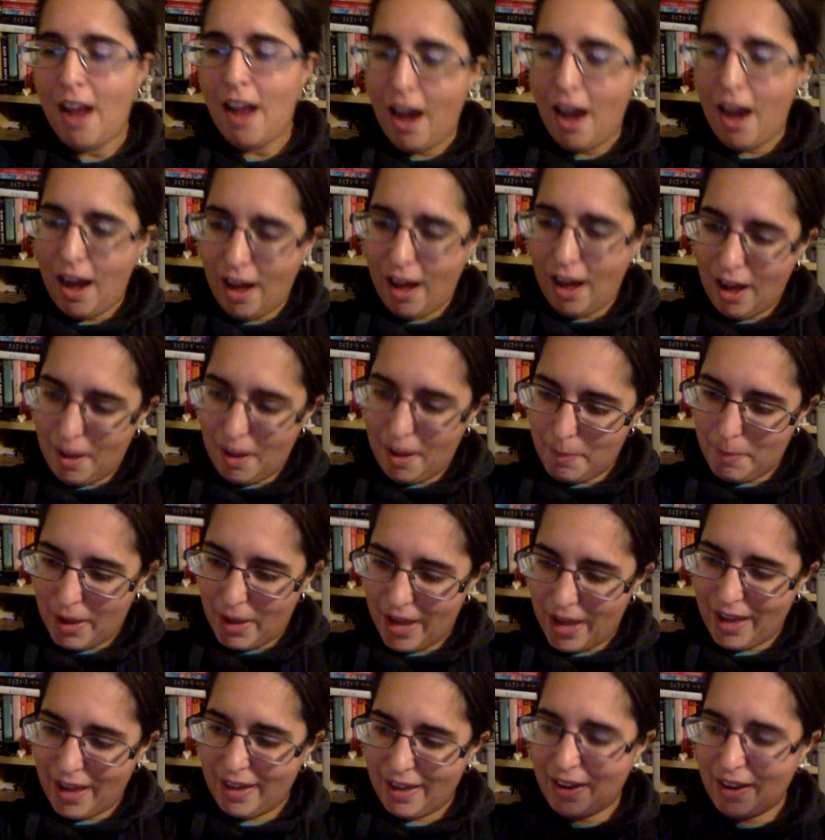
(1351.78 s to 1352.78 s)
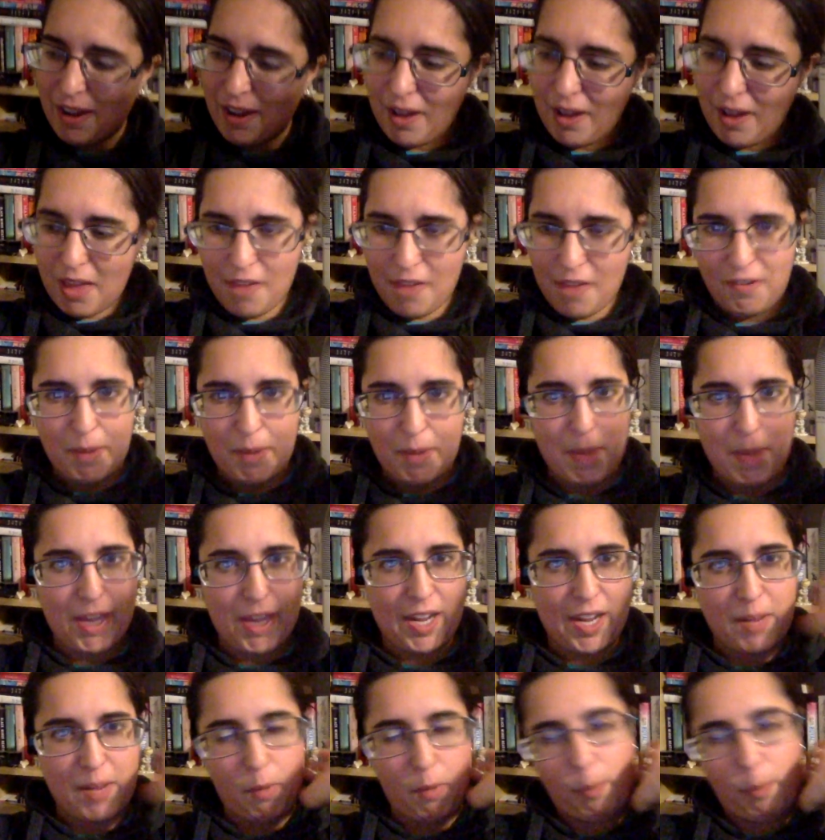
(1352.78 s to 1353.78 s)
And if I make any
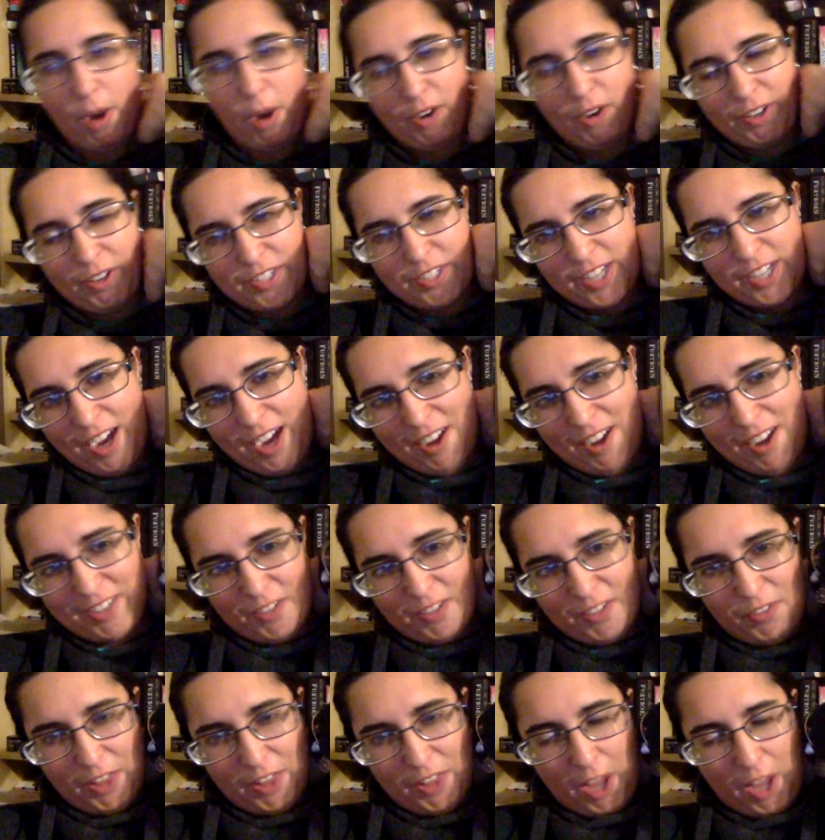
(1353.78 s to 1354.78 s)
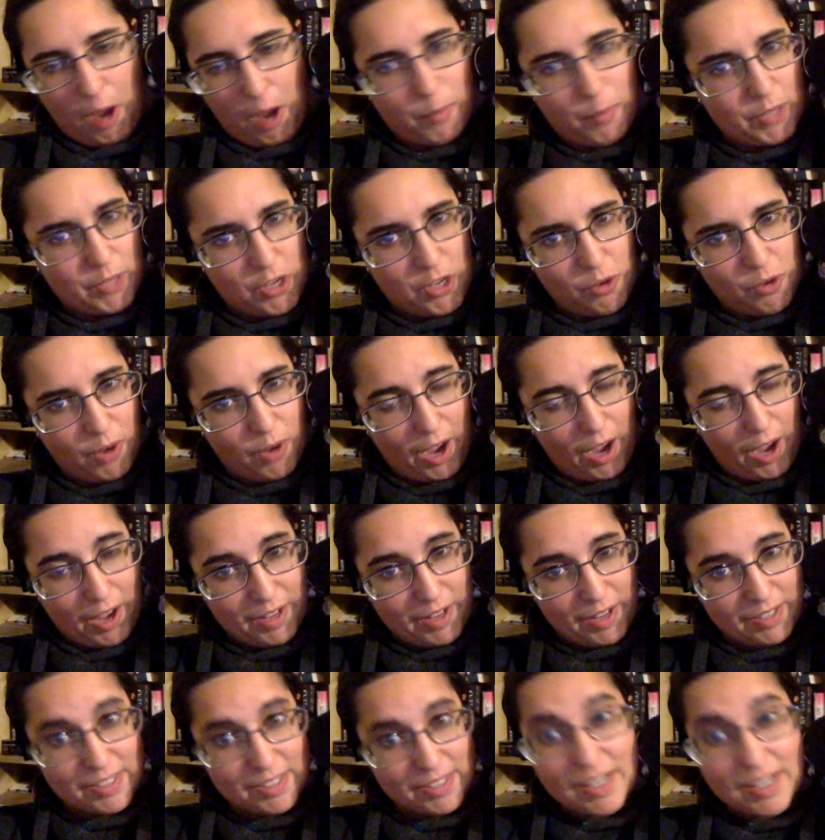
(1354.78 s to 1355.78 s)
more progress tonight, I'll definitely update you
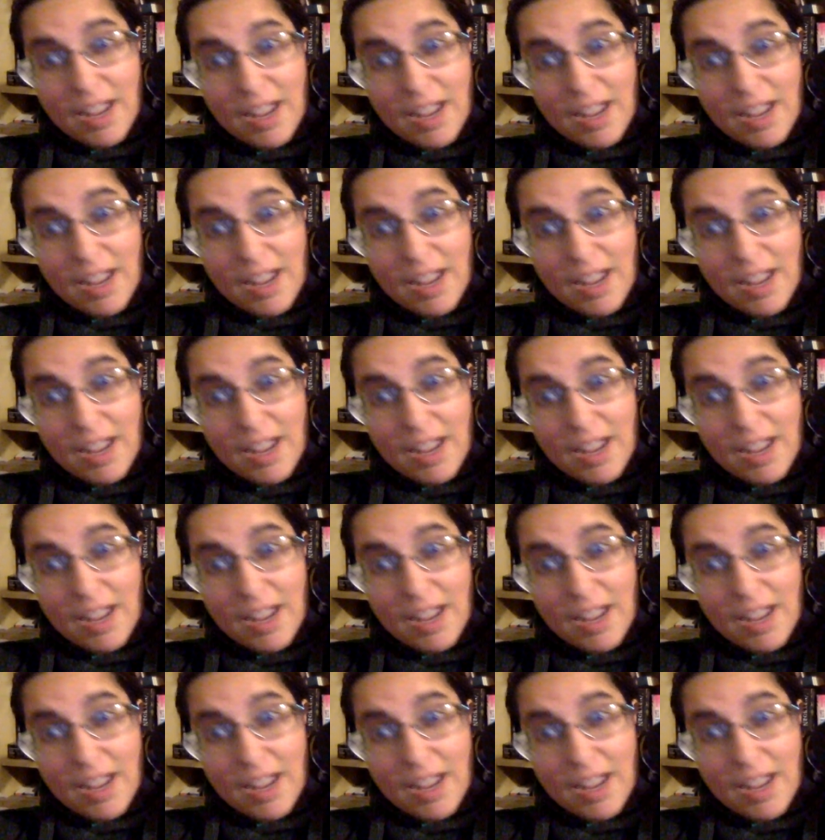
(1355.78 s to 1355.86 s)
guys.